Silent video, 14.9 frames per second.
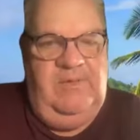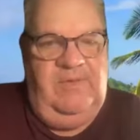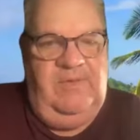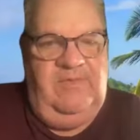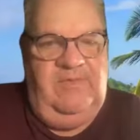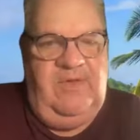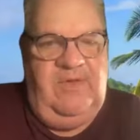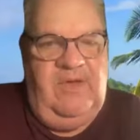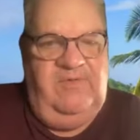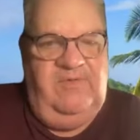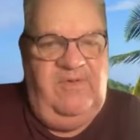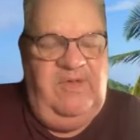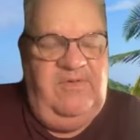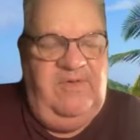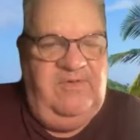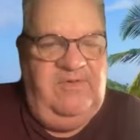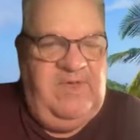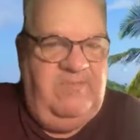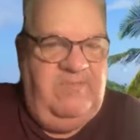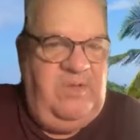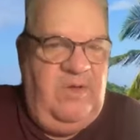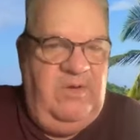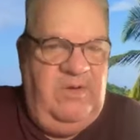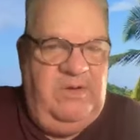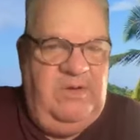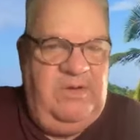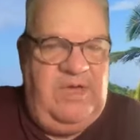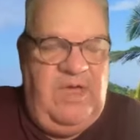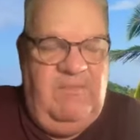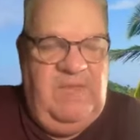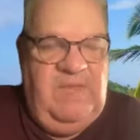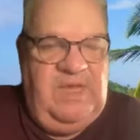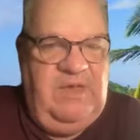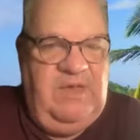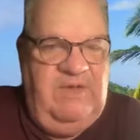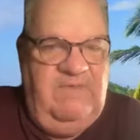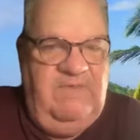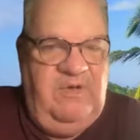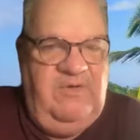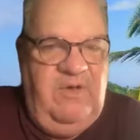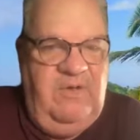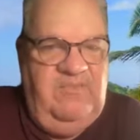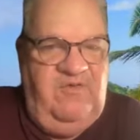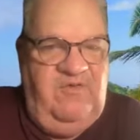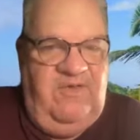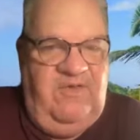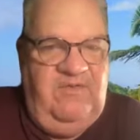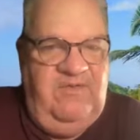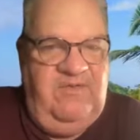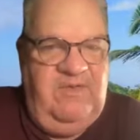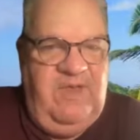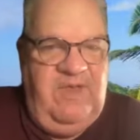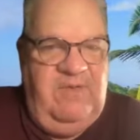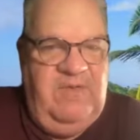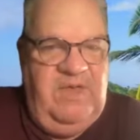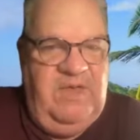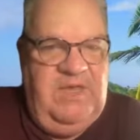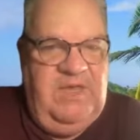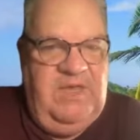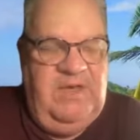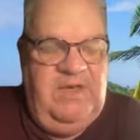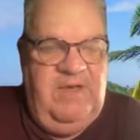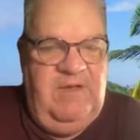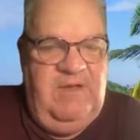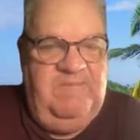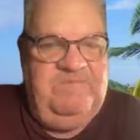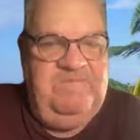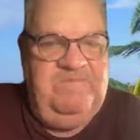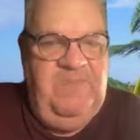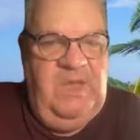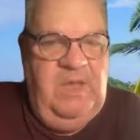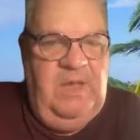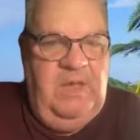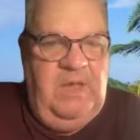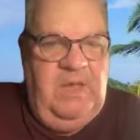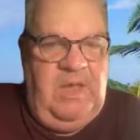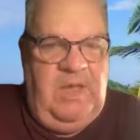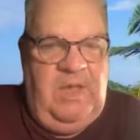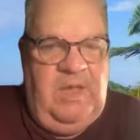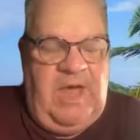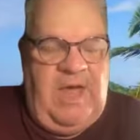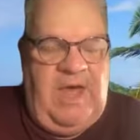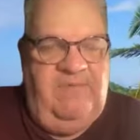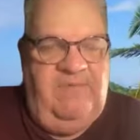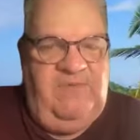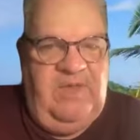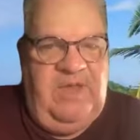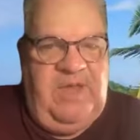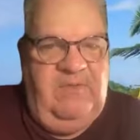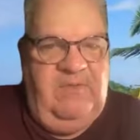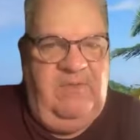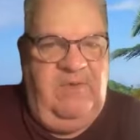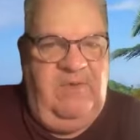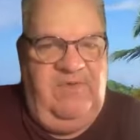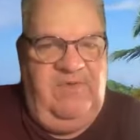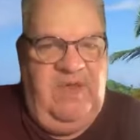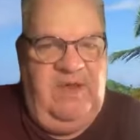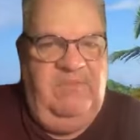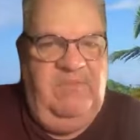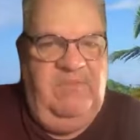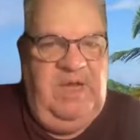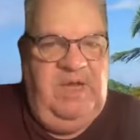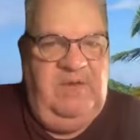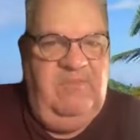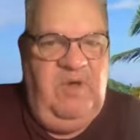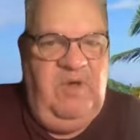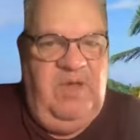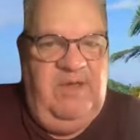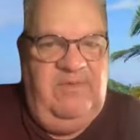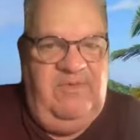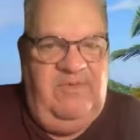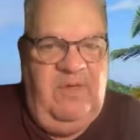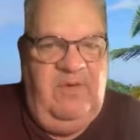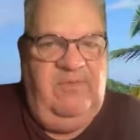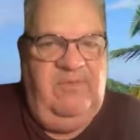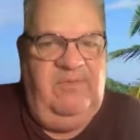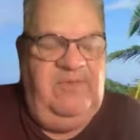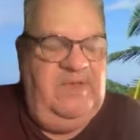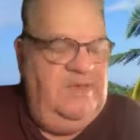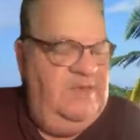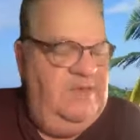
so she just kept on coming every time Jesus came, and then after that we started meeting by ourselves, and